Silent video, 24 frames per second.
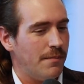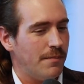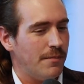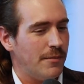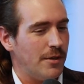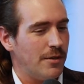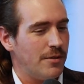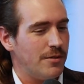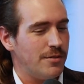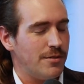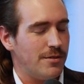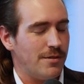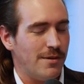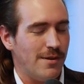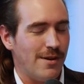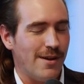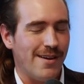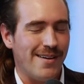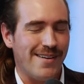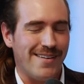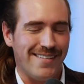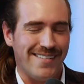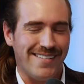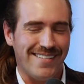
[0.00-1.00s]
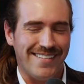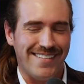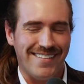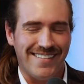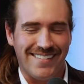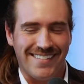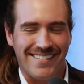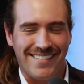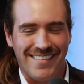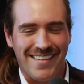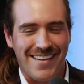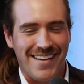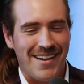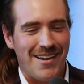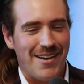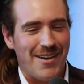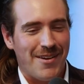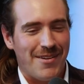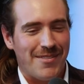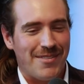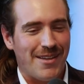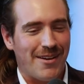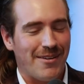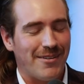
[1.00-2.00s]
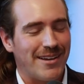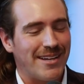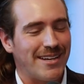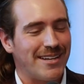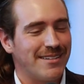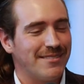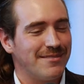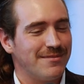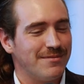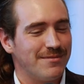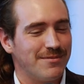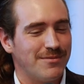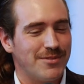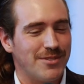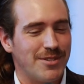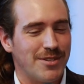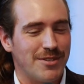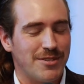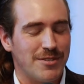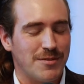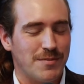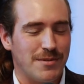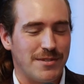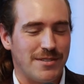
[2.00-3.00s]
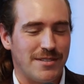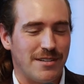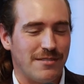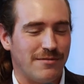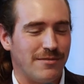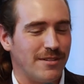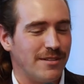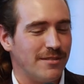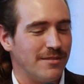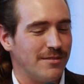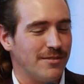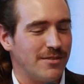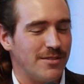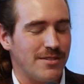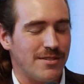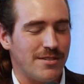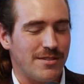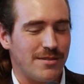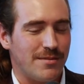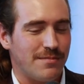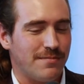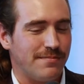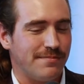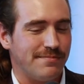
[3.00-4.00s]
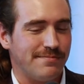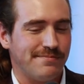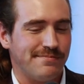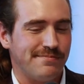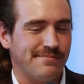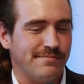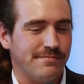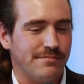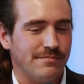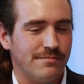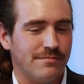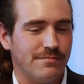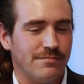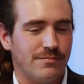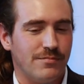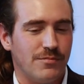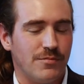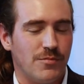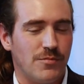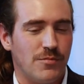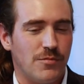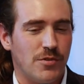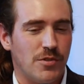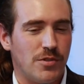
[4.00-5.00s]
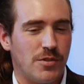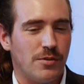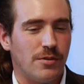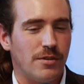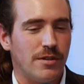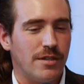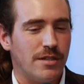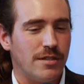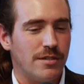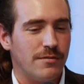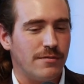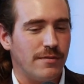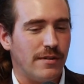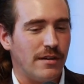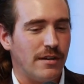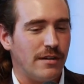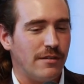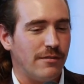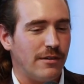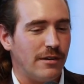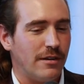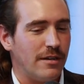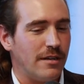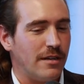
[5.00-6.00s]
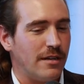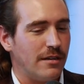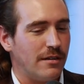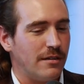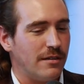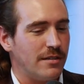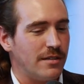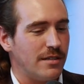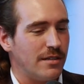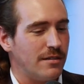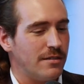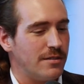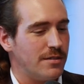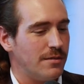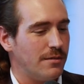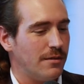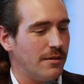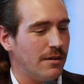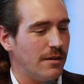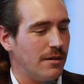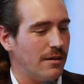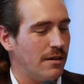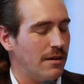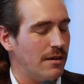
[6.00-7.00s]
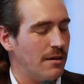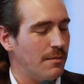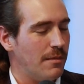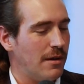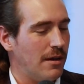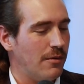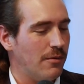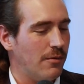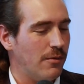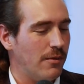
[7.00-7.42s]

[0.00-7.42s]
There's, without getting too specific, just stories very, very near and dear to our heart about